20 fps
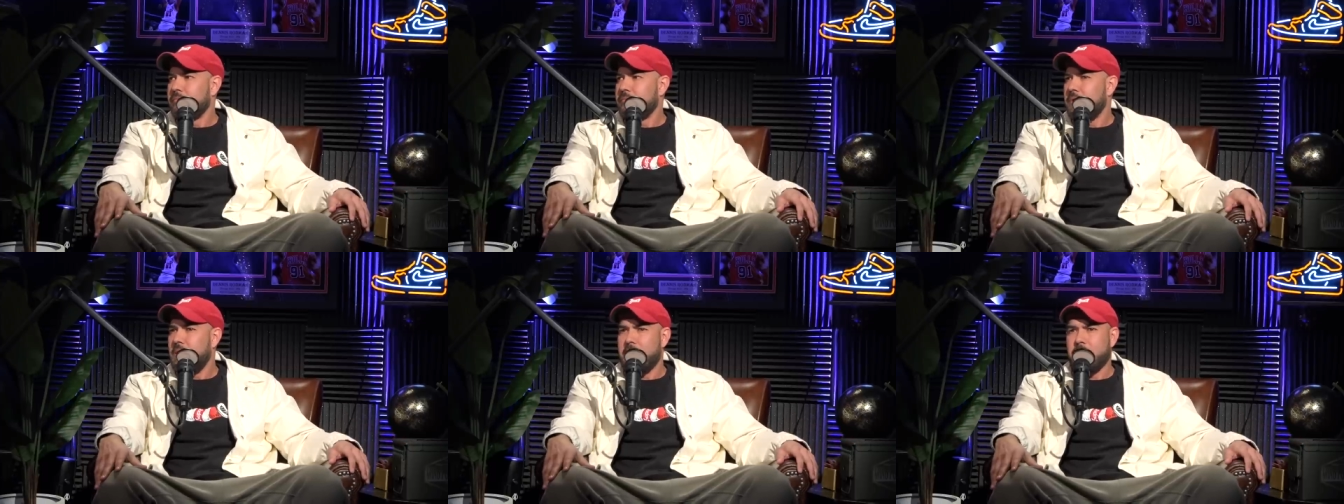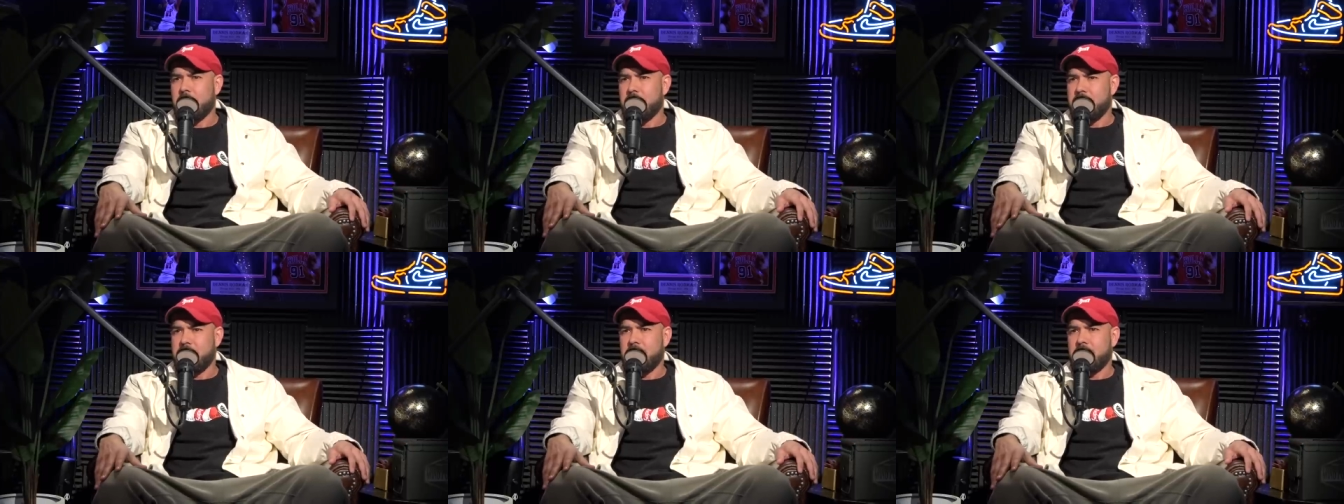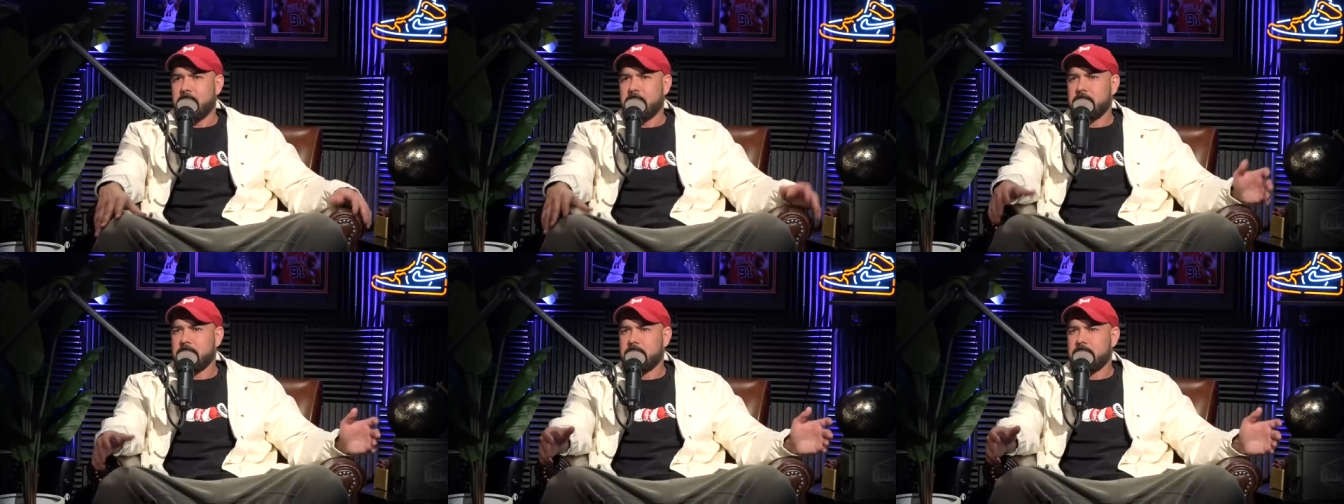
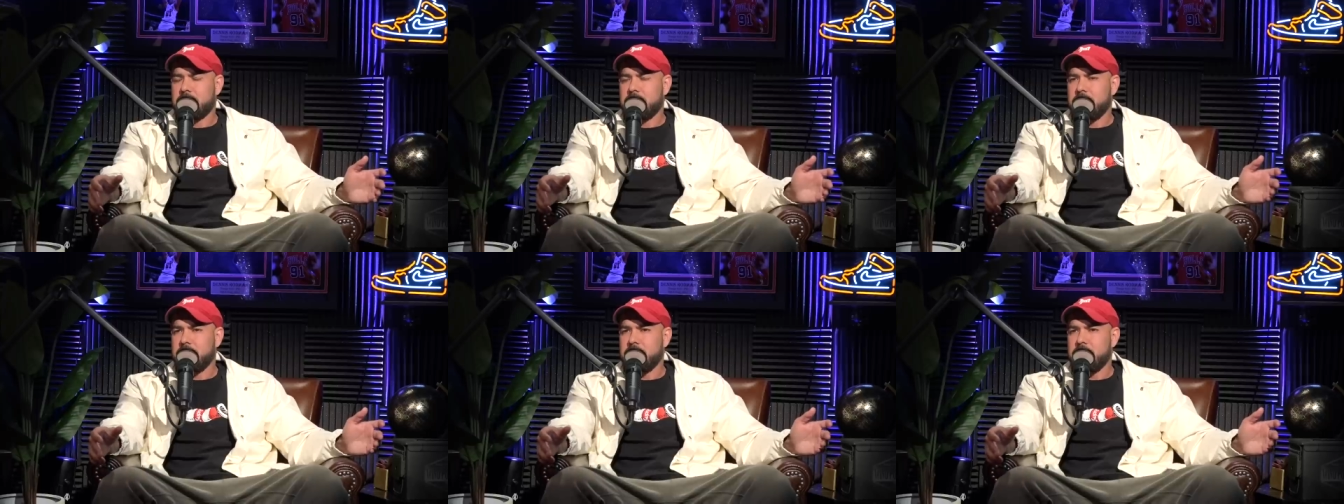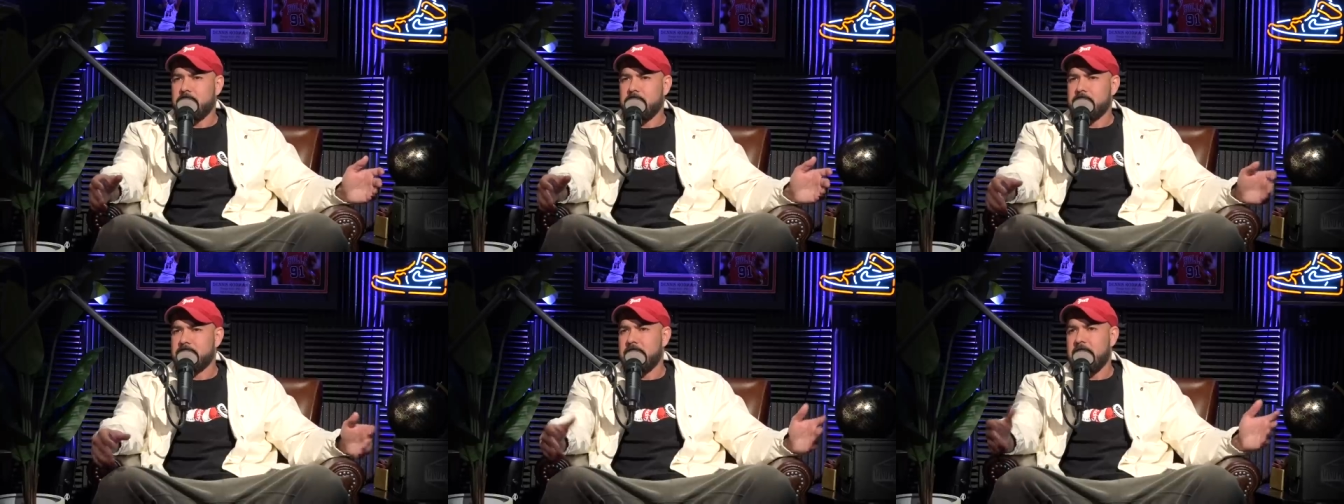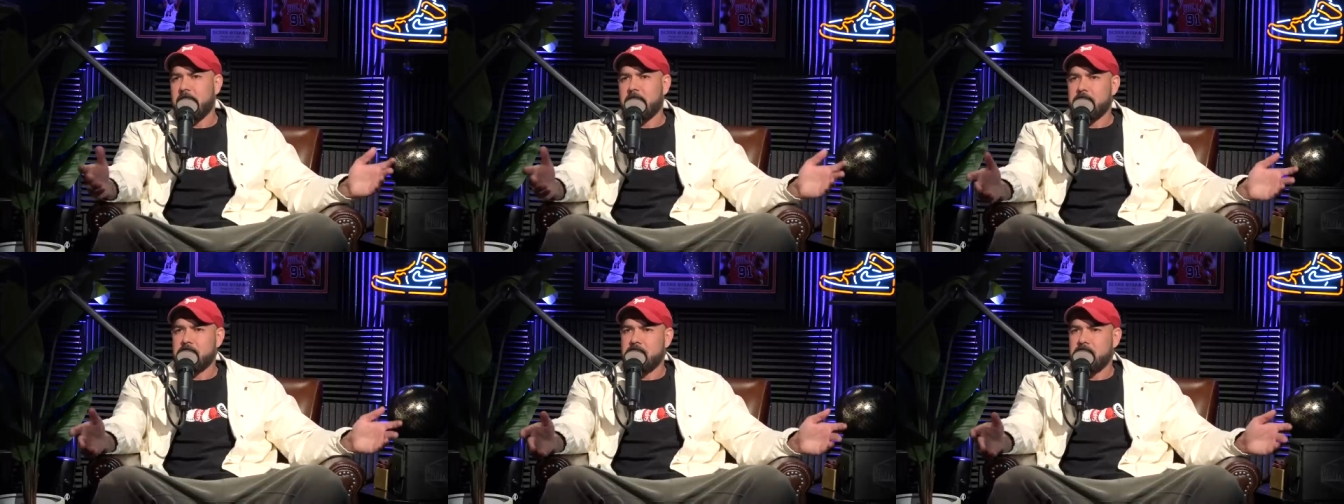Everything. In
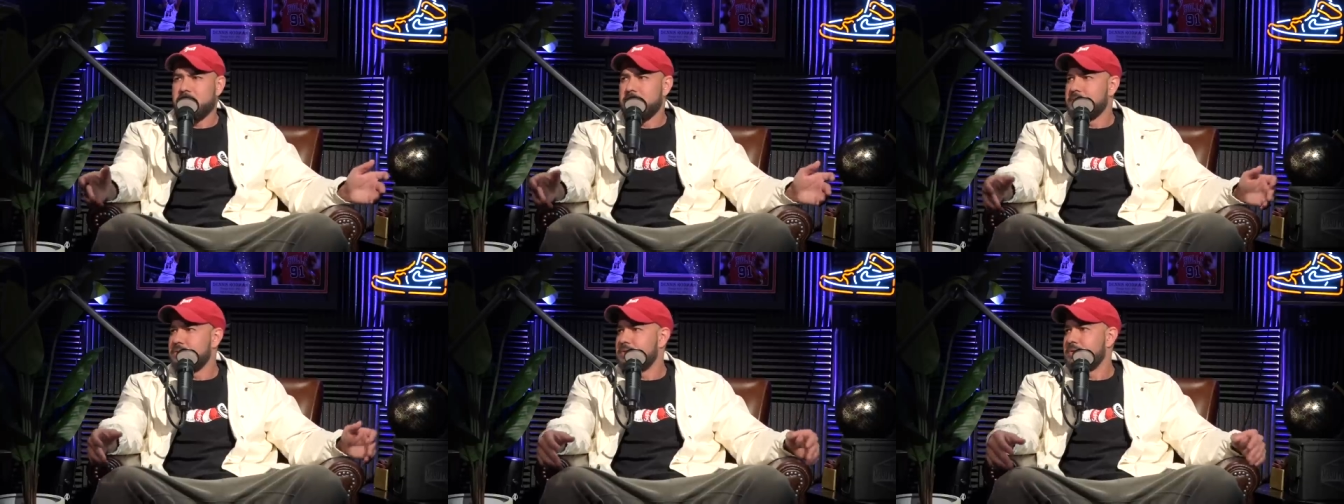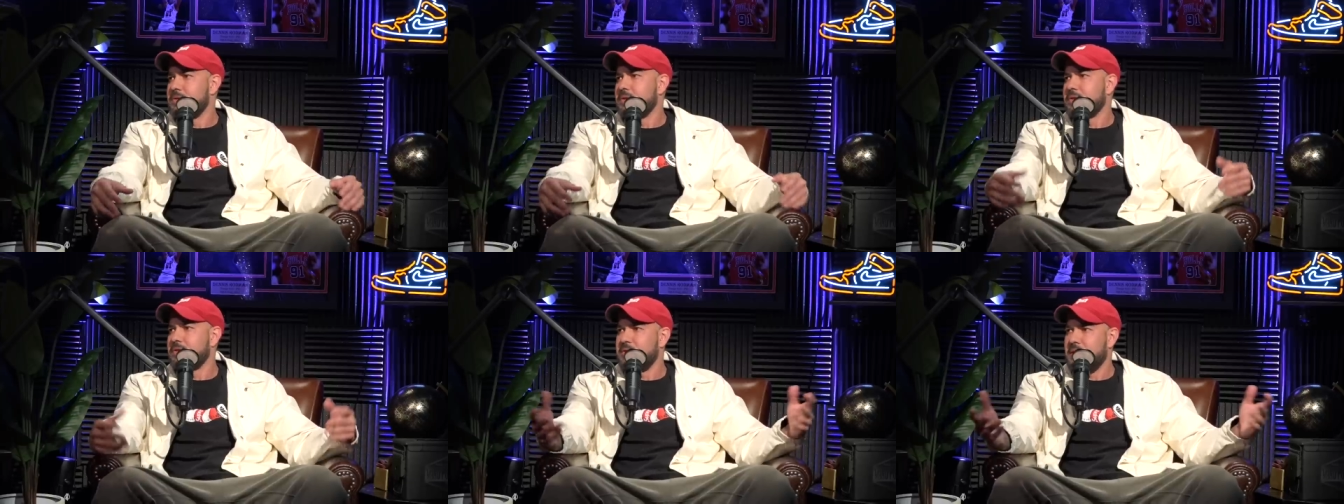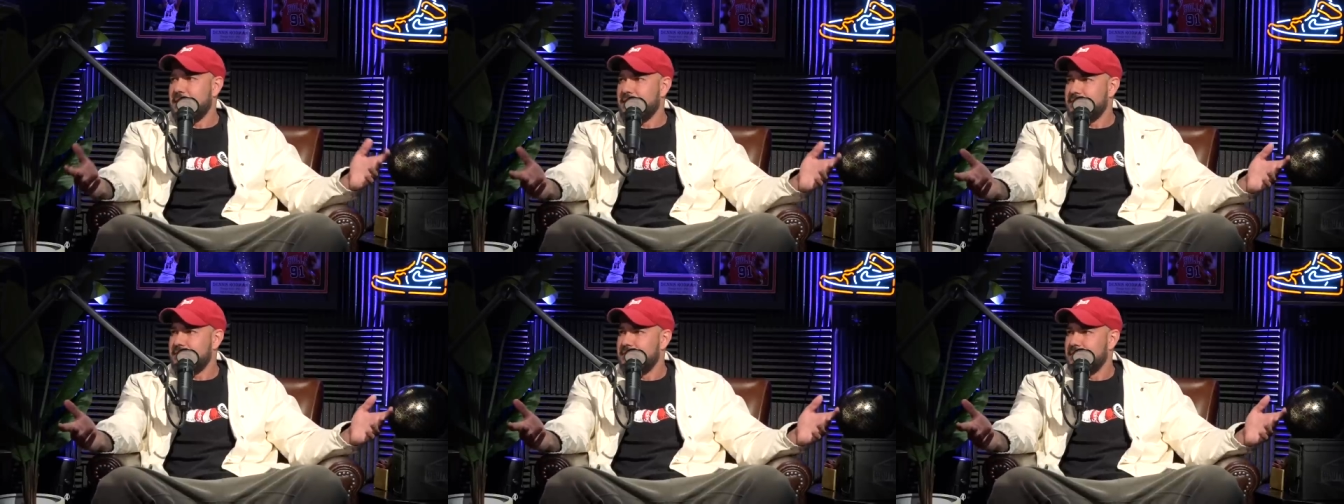intelligence,
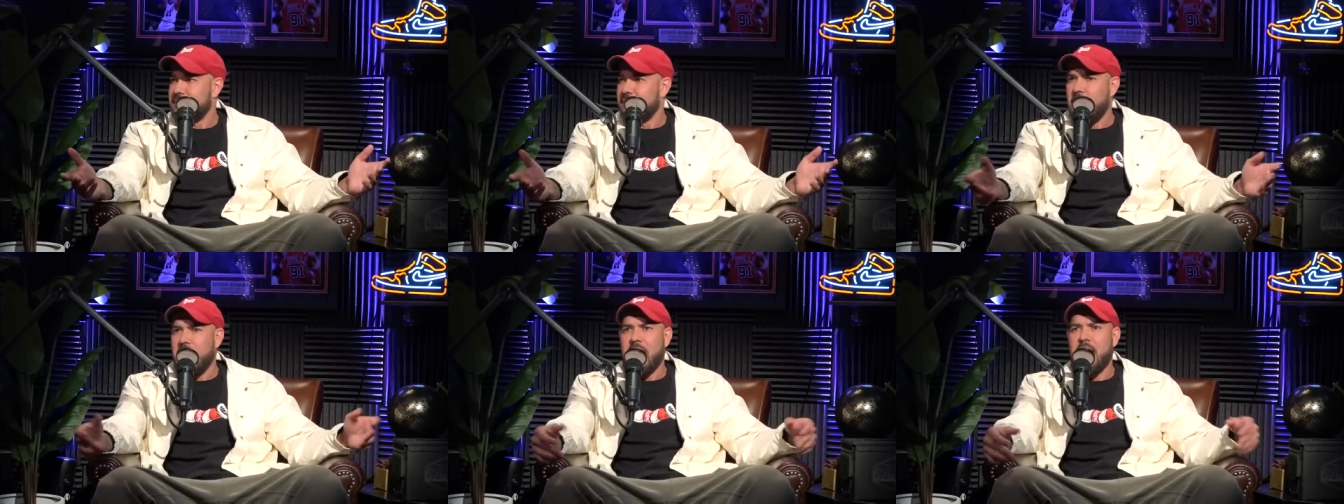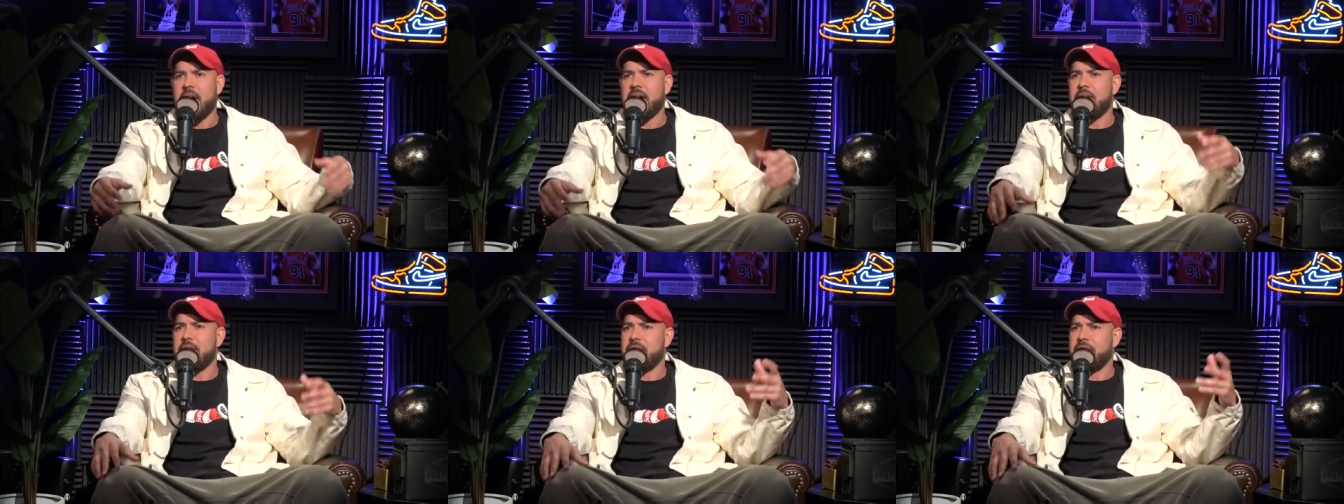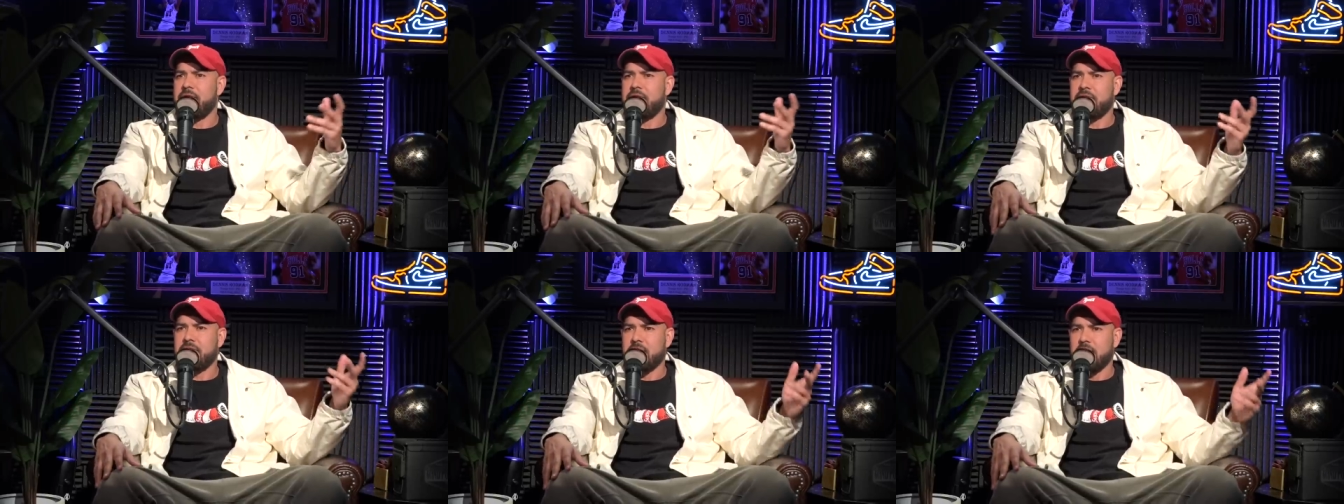success in
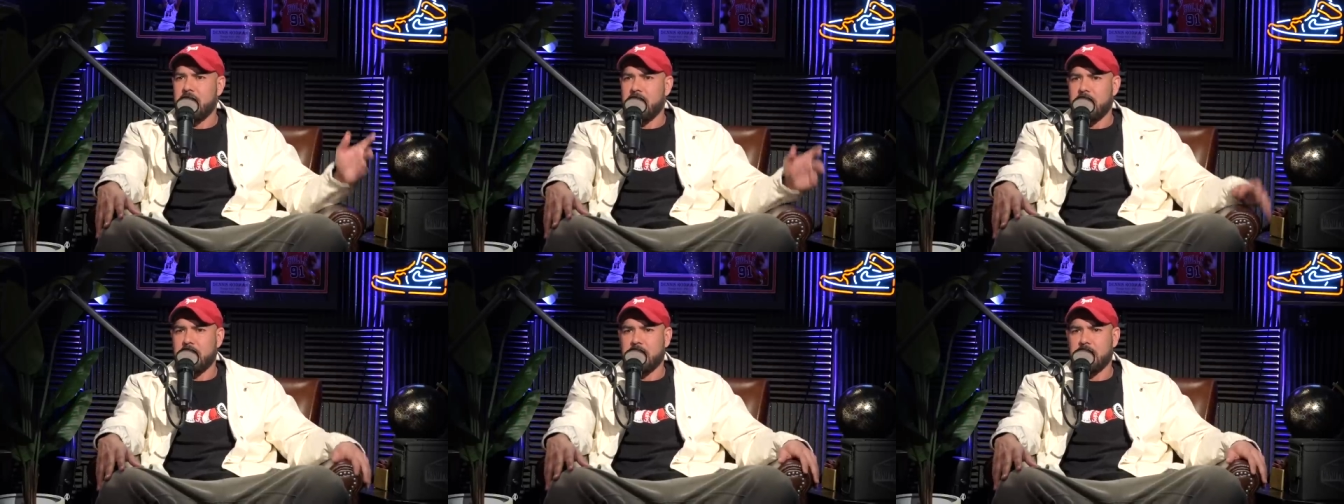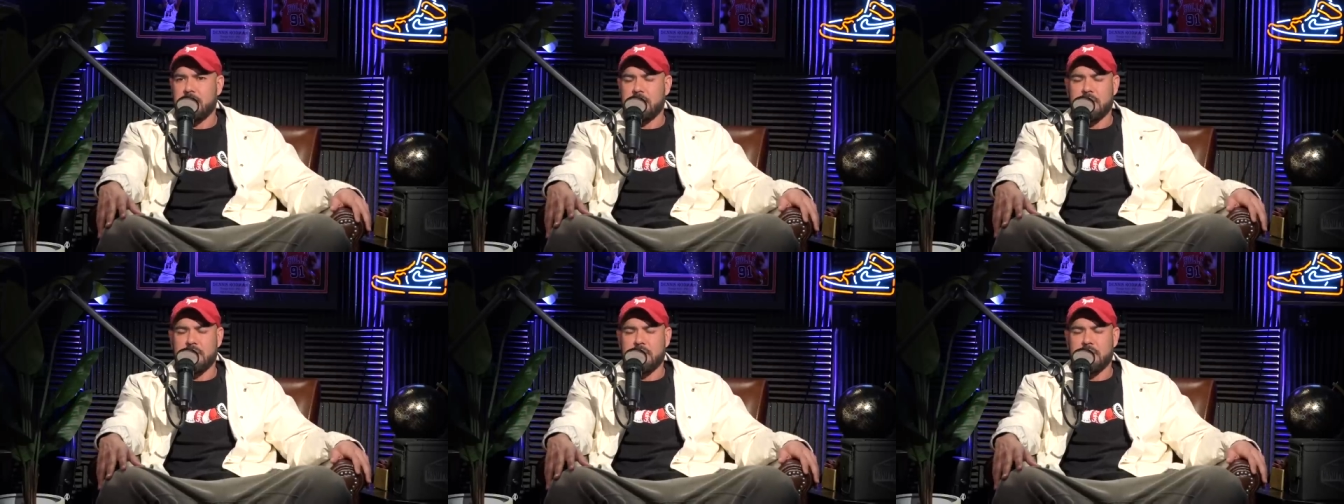life, uh,